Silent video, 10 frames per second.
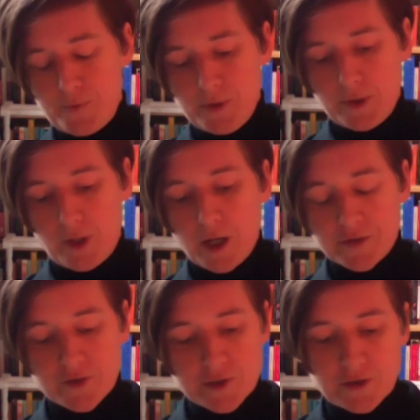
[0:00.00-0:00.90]
I
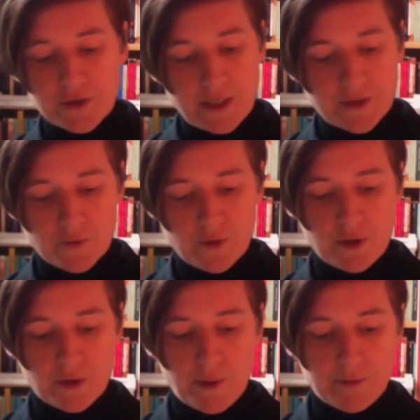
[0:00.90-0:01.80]
started looking into
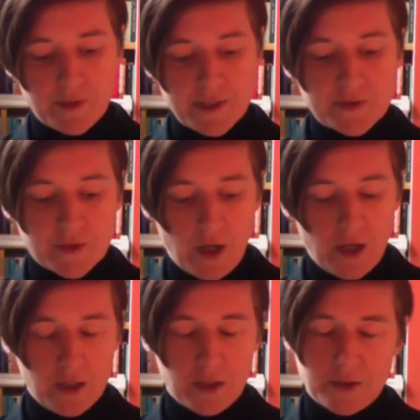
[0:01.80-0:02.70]
Virago and this
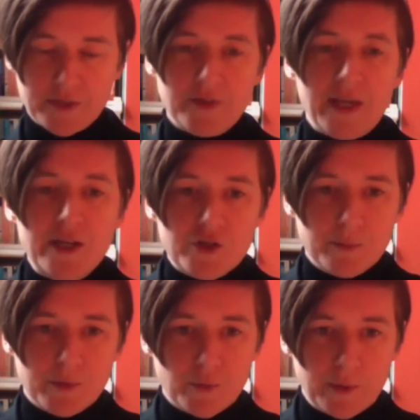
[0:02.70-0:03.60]
tension
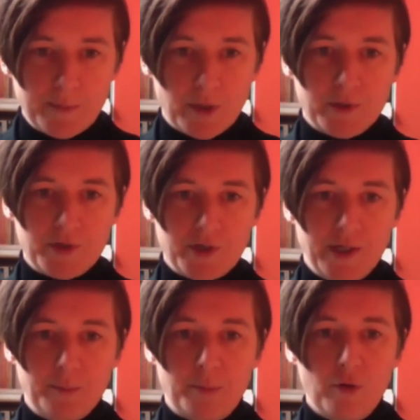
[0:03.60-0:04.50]
between publishing
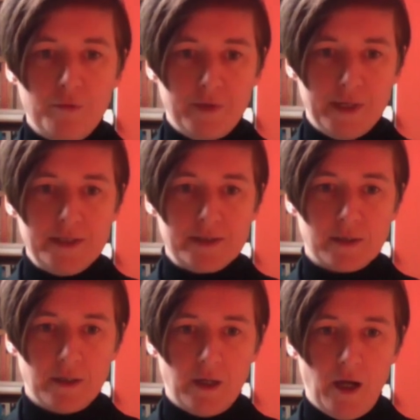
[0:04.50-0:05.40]
and profit,
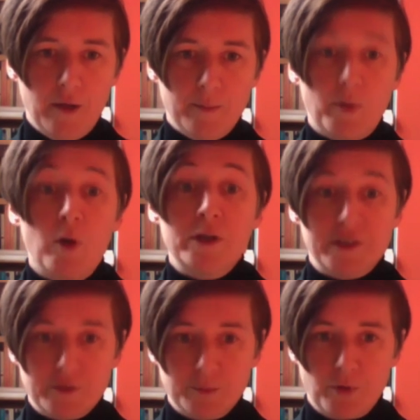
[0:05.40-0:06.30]

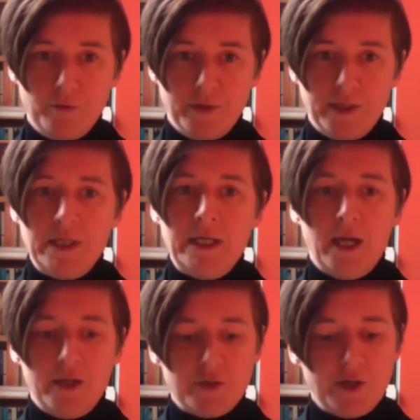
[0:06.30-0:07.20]
politics and profit,
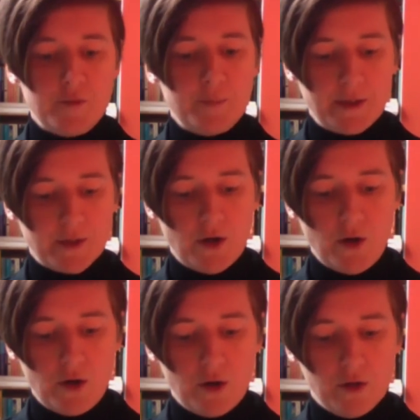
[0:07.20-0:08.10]
has kind of been at the
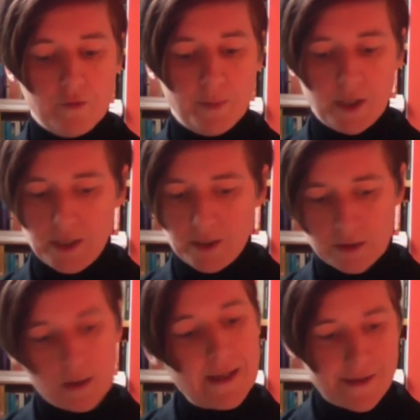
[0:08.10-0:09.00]
heart of my
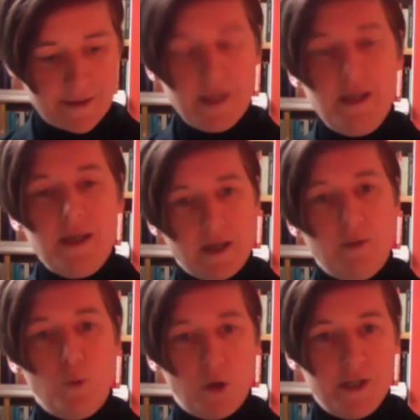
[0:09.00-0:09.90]
thinking
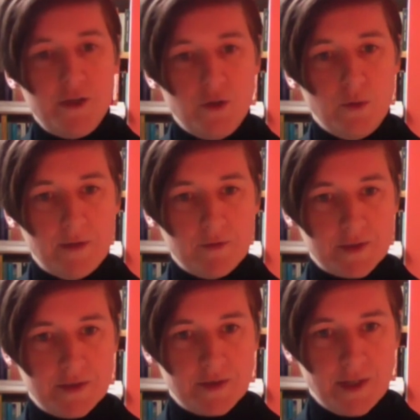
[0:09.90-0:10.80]
and what I do ever
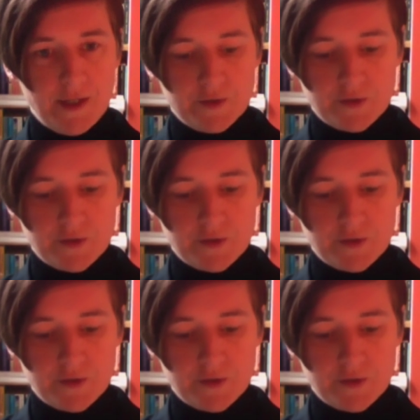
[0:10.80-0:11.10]
since then.